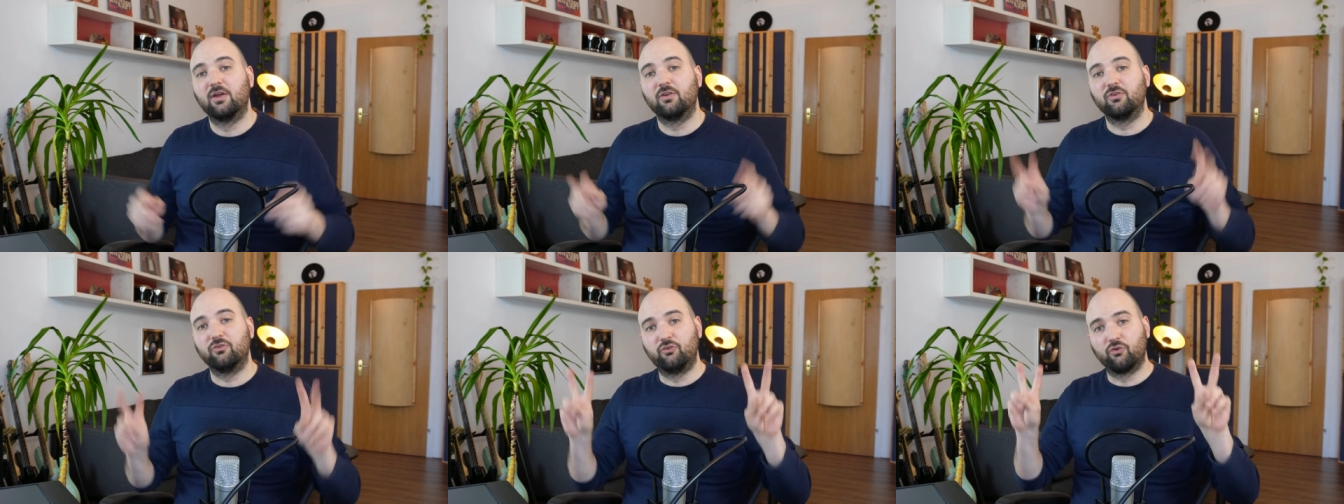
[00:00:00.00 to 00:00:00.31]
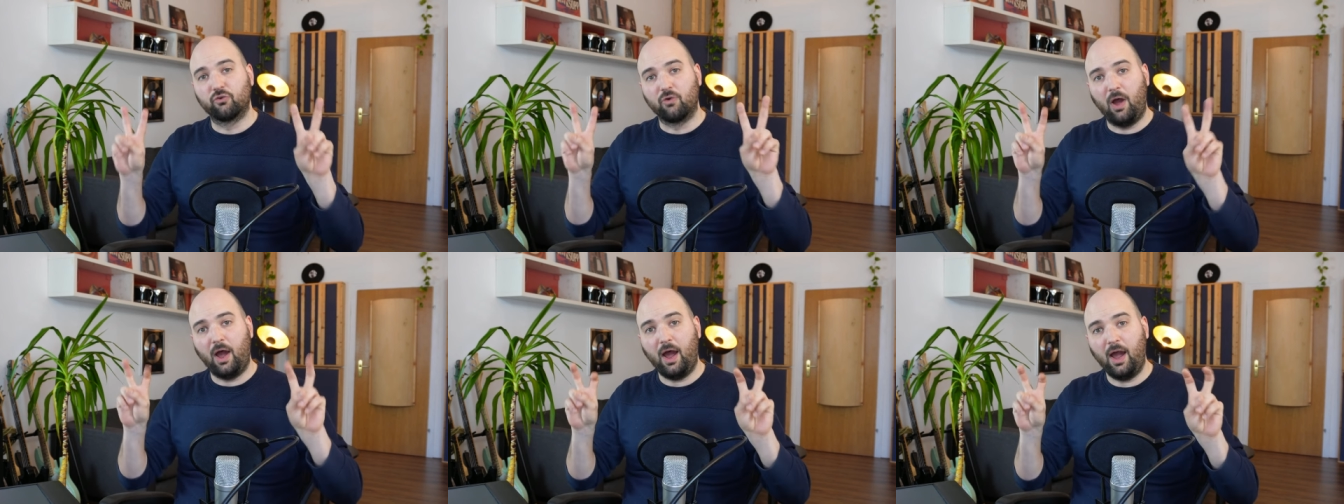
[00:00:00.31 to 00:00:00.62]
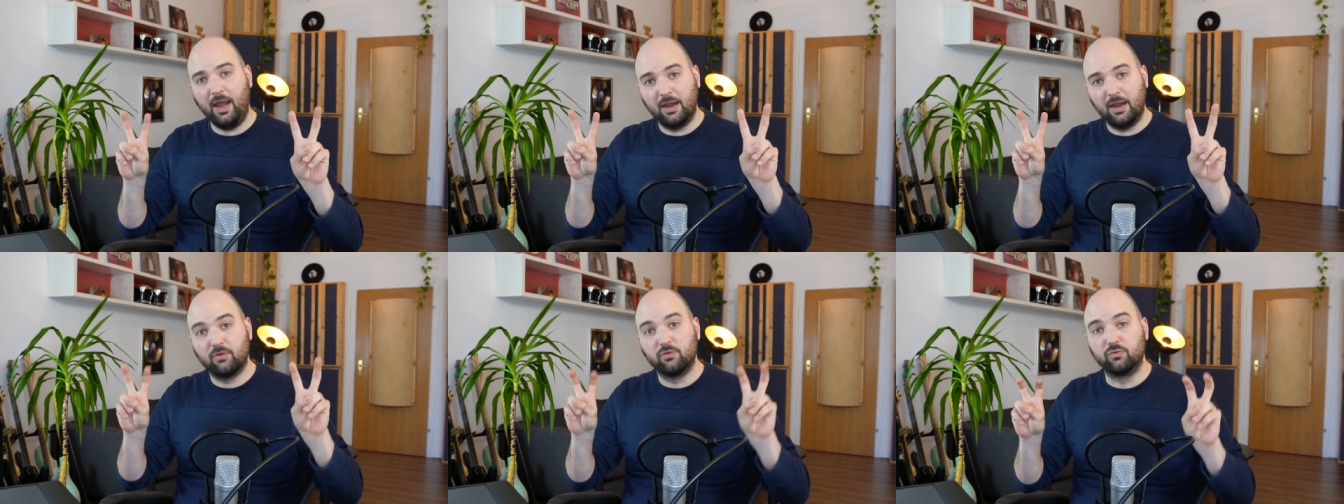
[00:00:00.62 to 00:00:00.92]

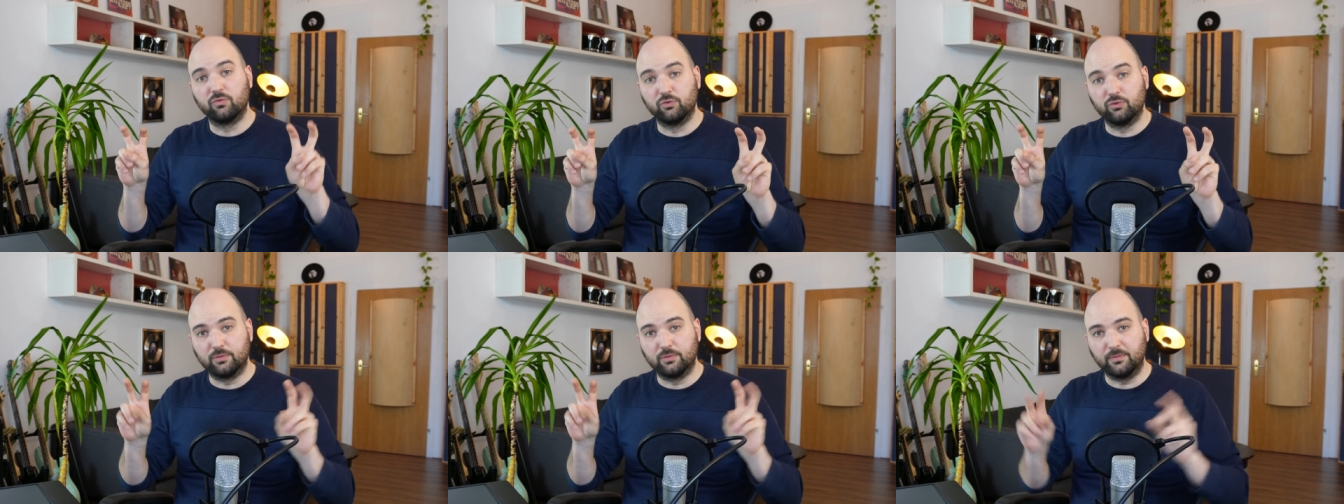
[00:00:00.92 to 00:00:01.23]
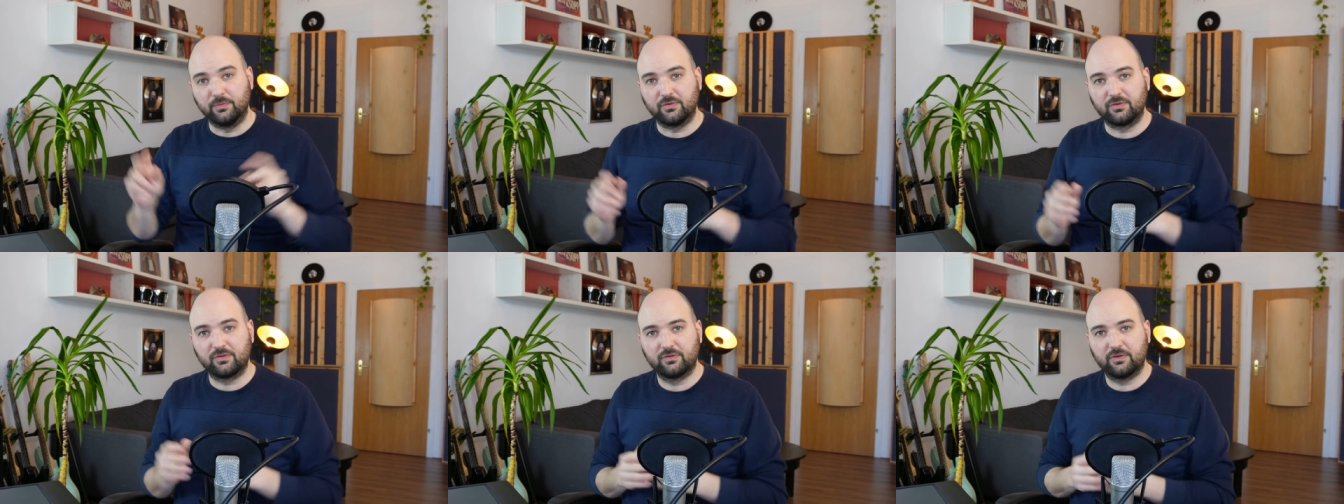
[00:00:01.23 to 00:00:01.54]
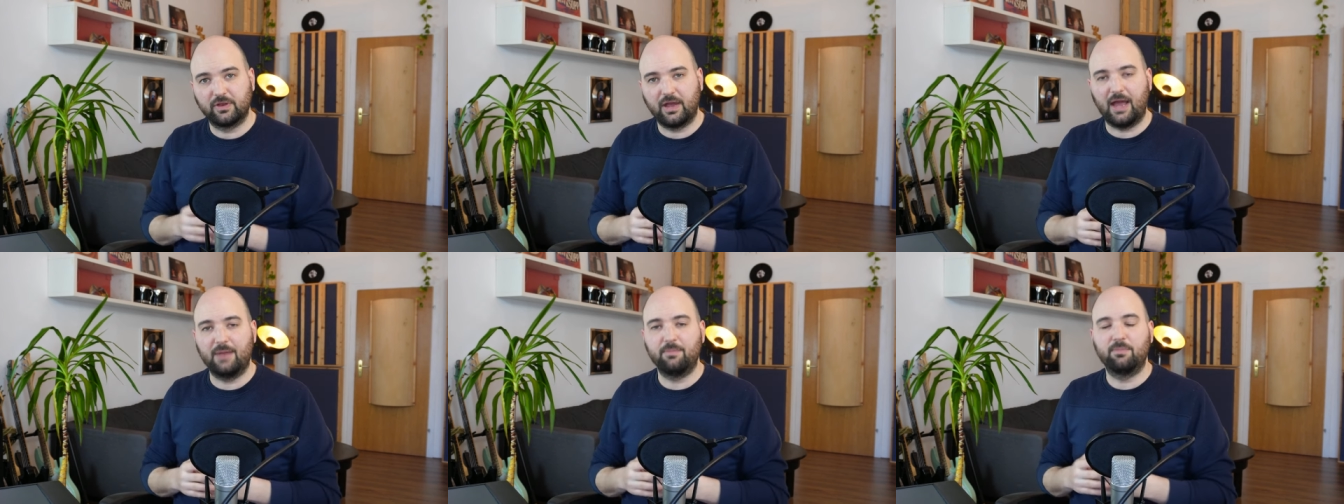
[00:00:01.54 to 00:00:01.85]
dry rooms,
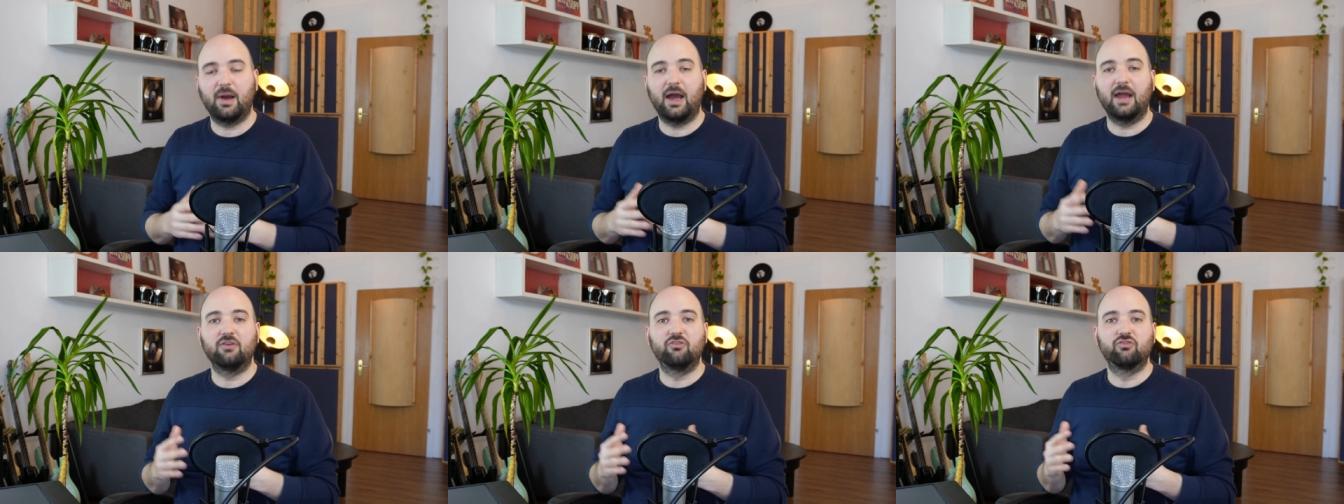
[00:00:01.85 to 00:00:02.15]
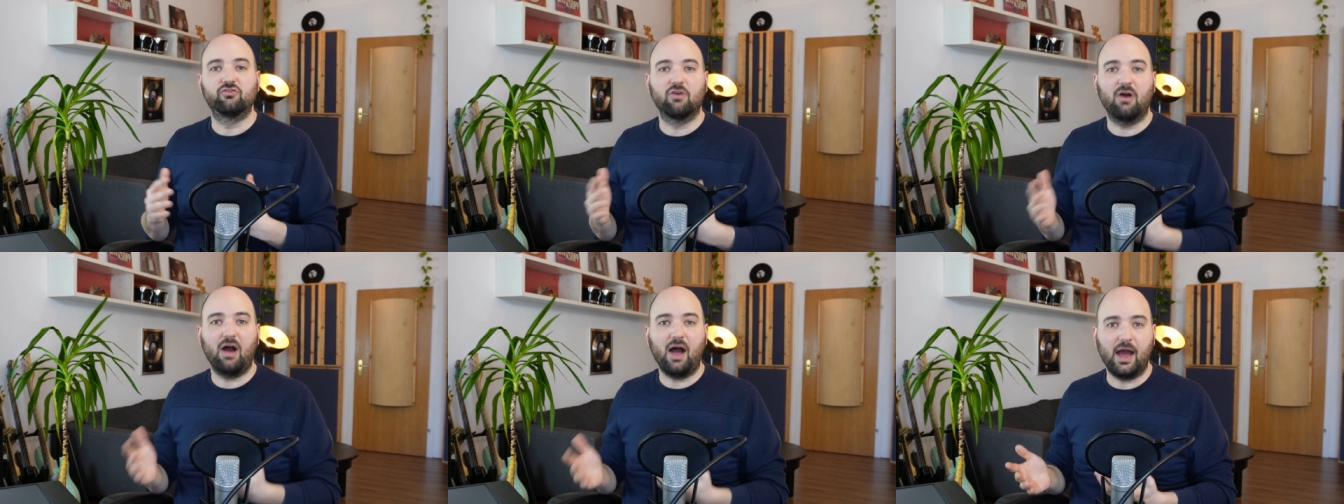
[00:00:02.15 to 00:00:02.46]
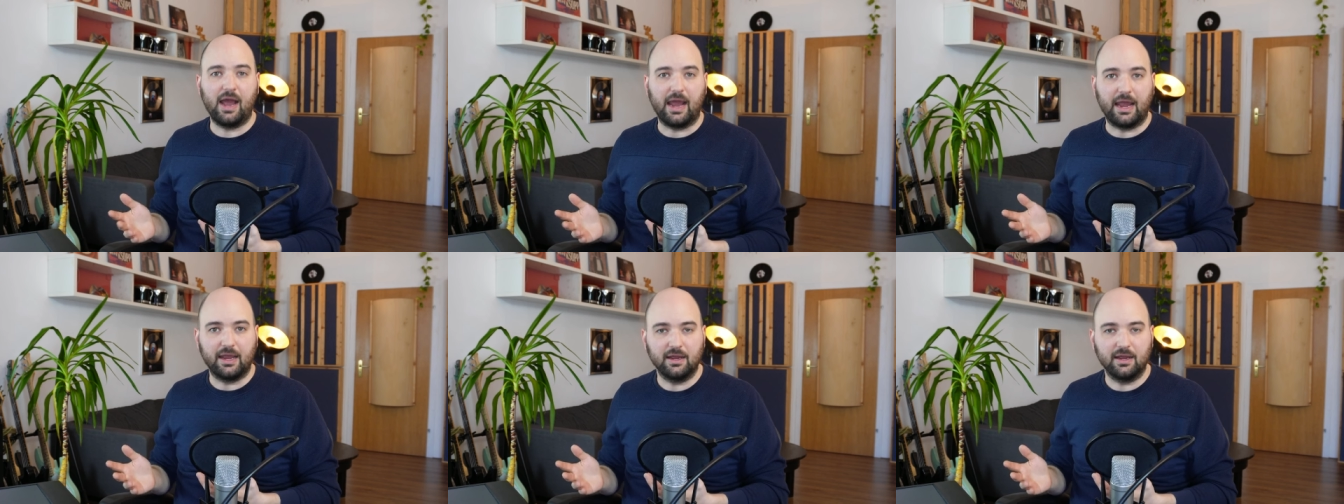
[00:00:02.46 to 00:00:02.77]
and by
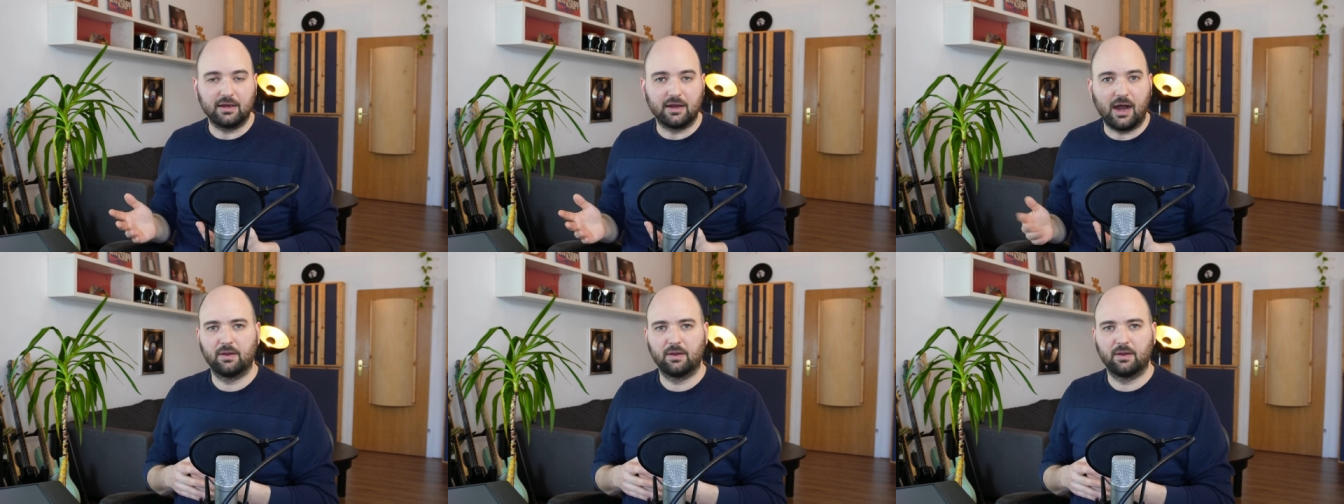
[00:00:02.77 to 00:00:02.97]
dry,